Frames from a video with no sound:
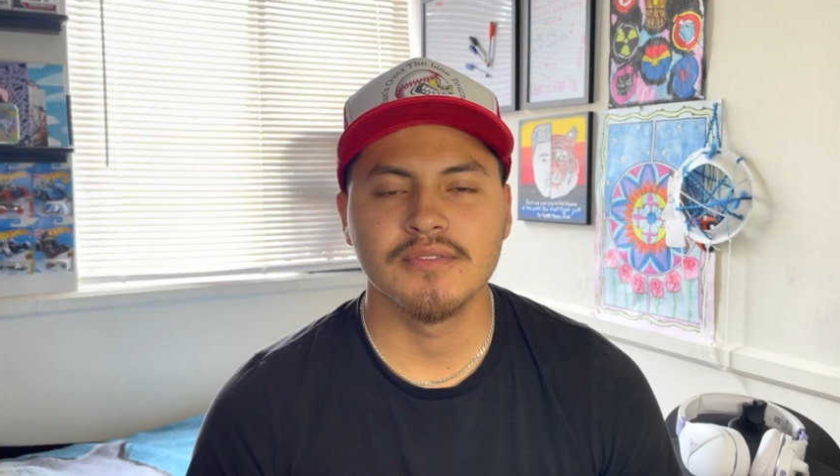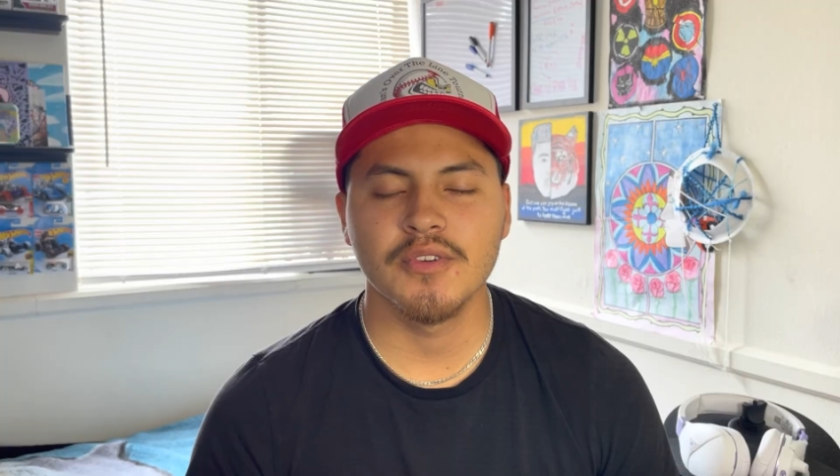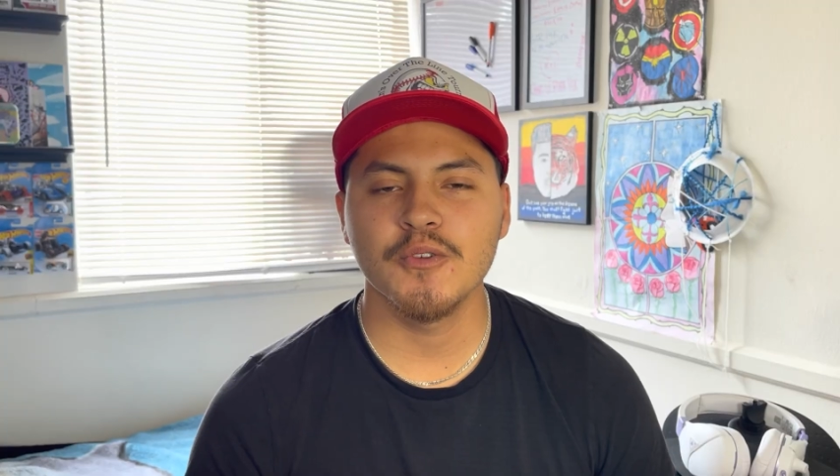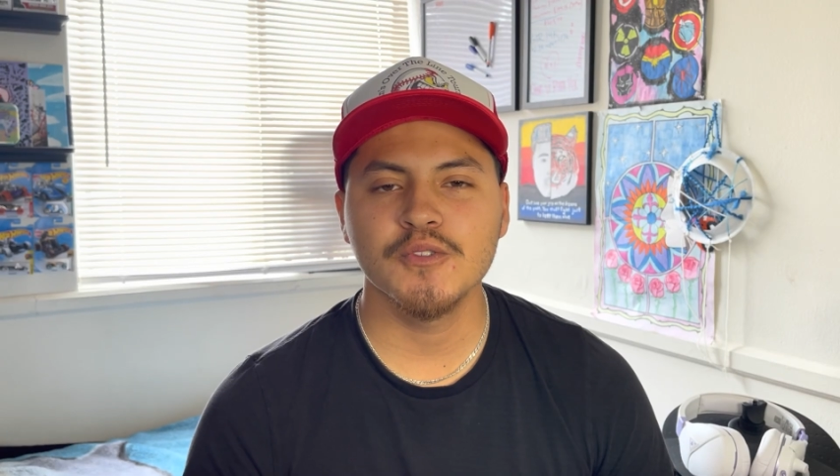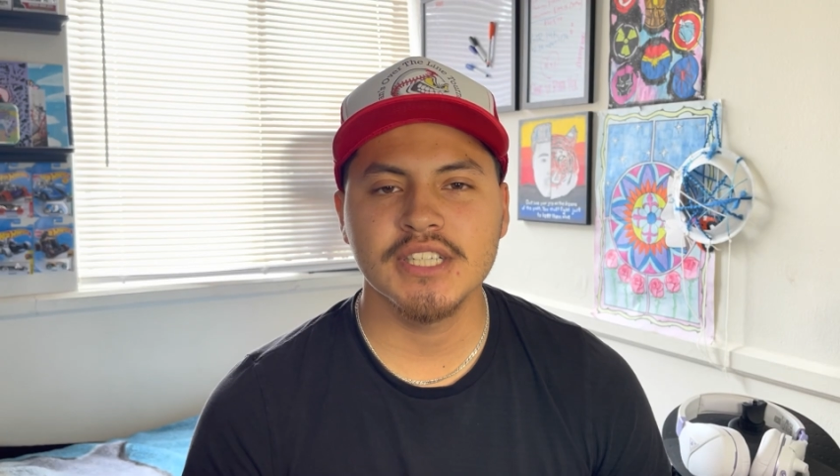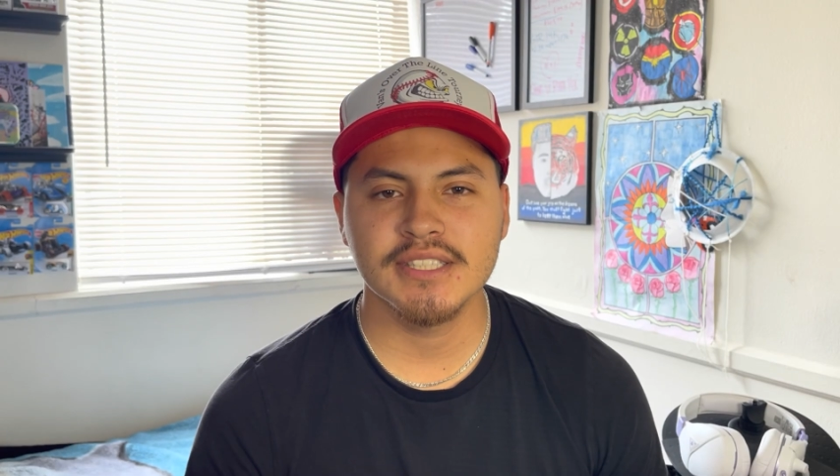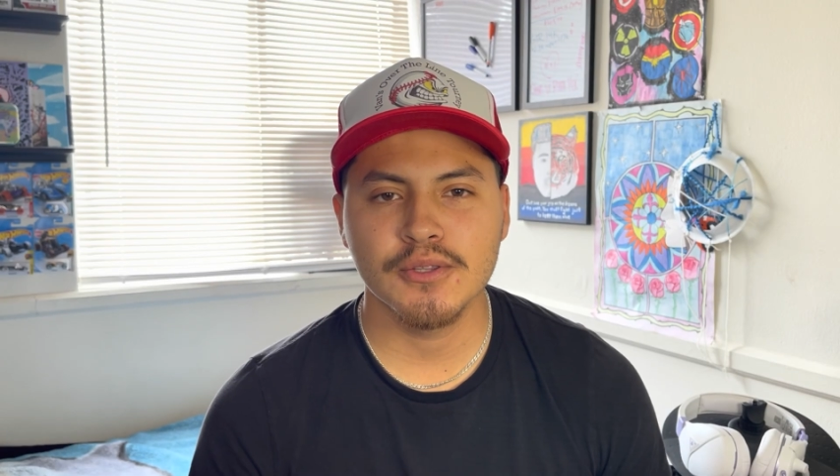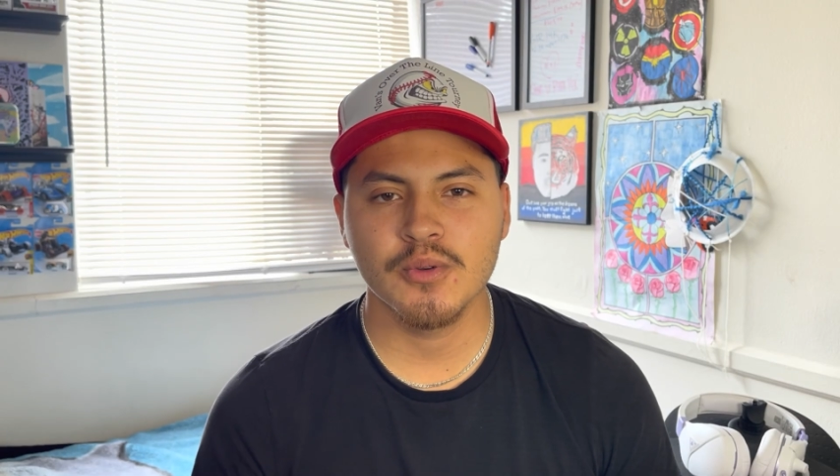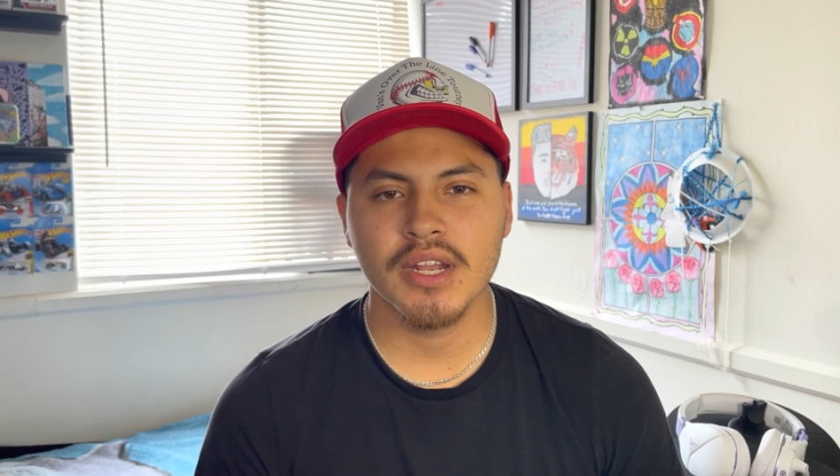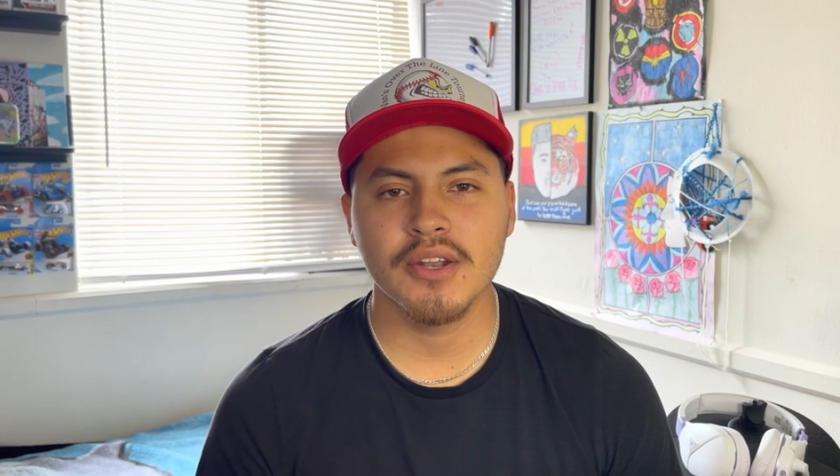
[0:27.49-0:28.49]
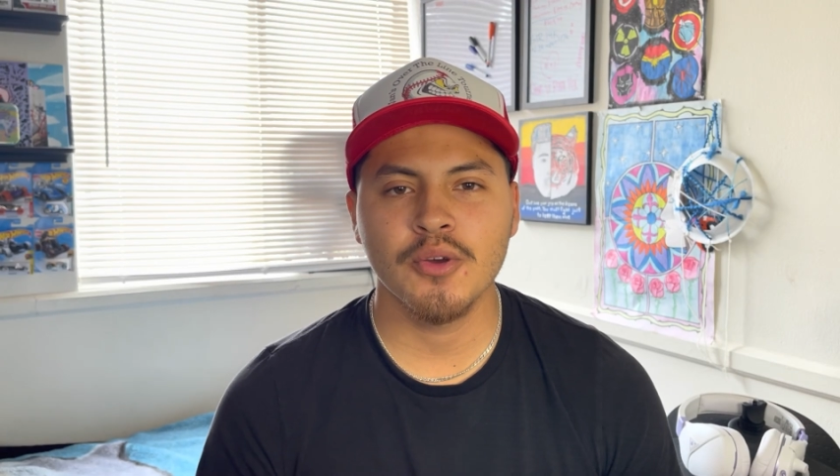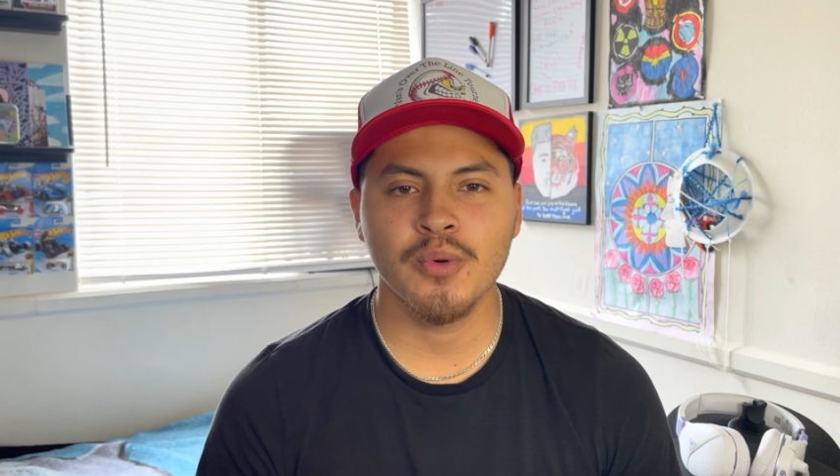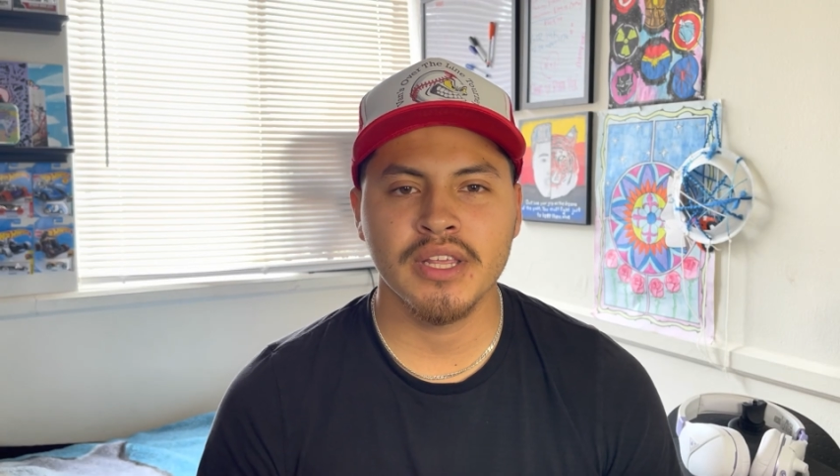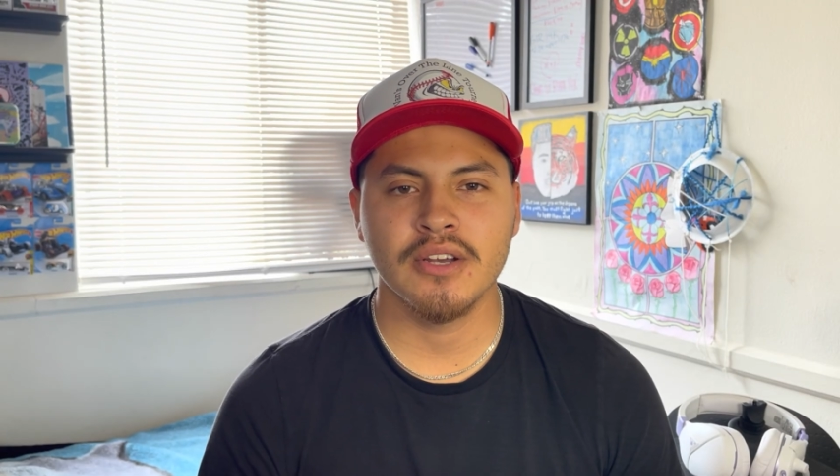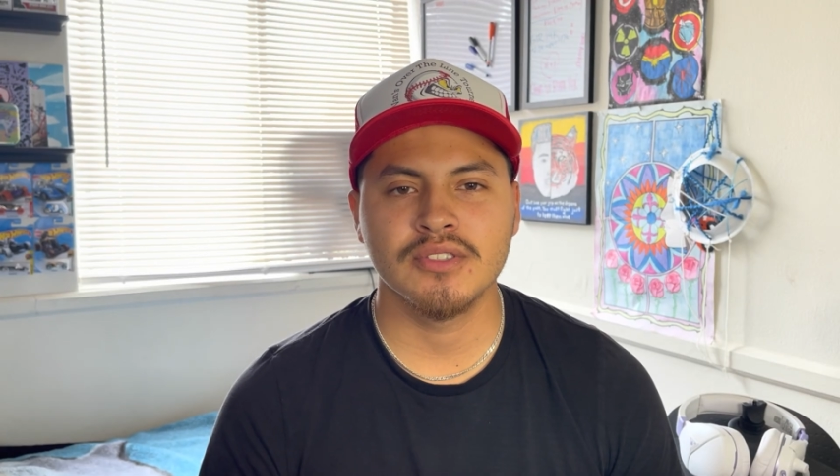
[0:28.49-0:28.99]
For those of you guys that do not know where
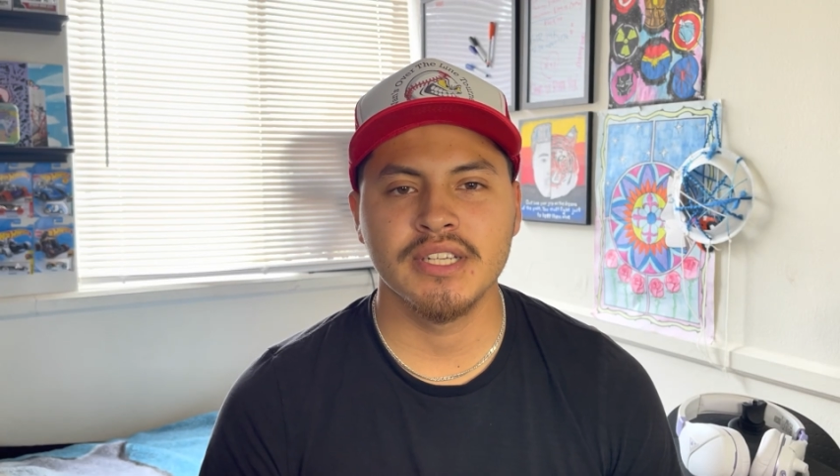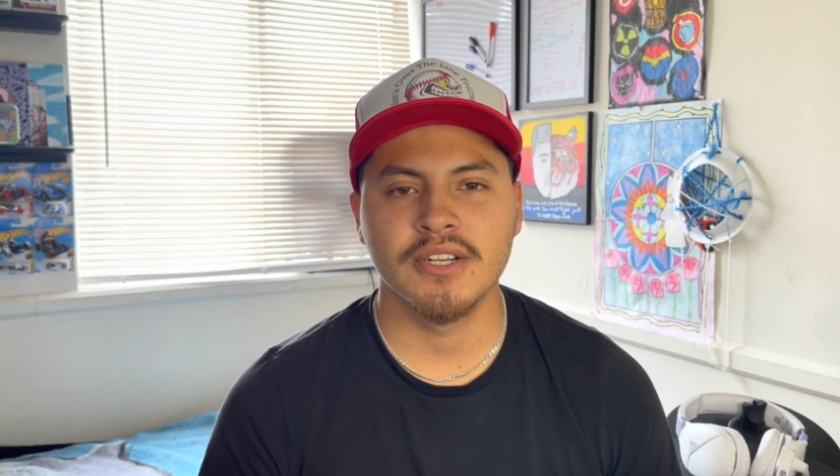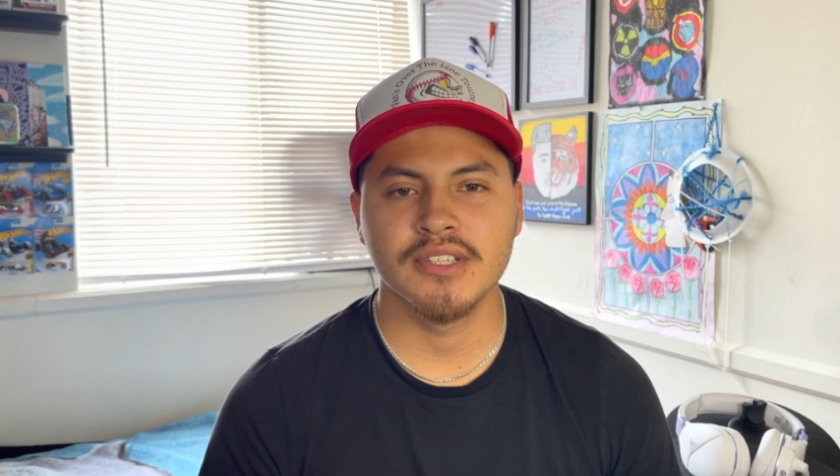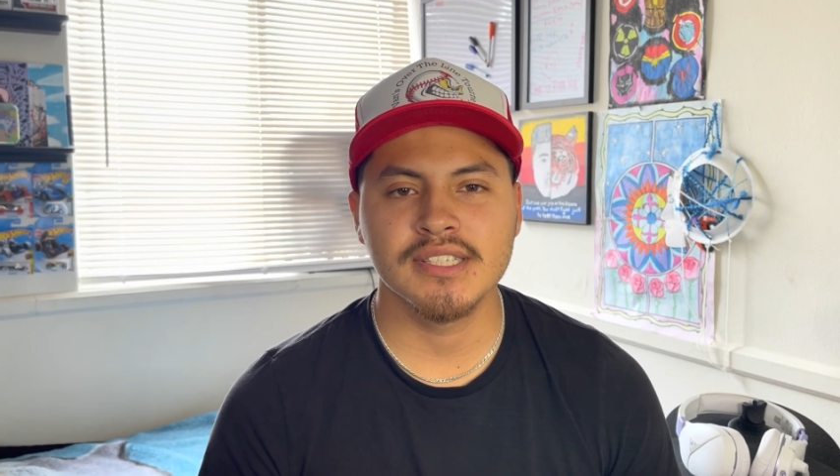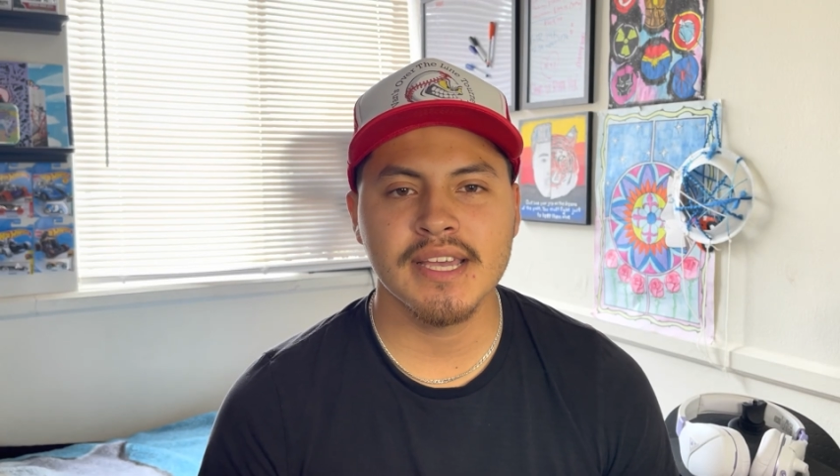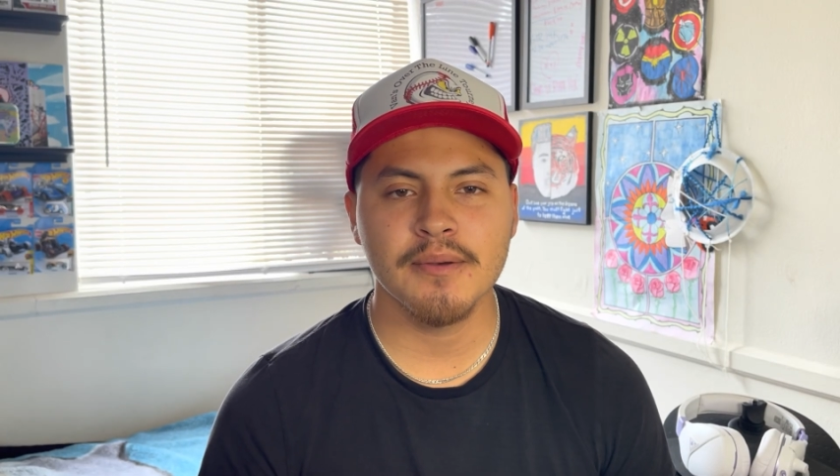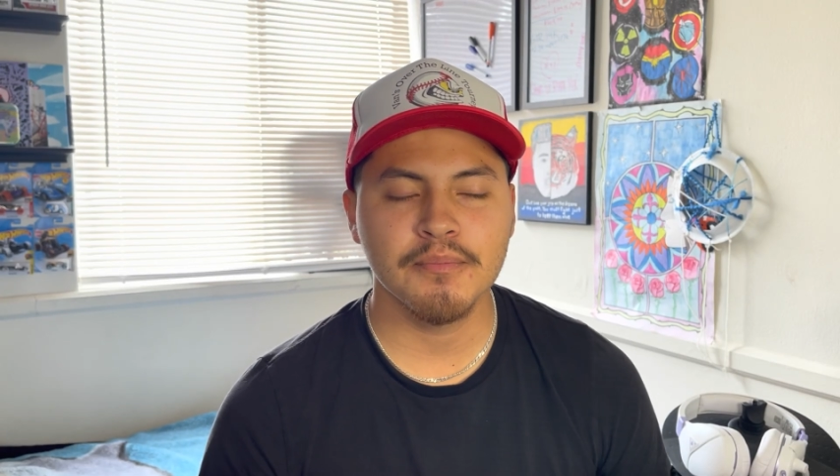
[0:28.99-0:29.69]
the alternator is at,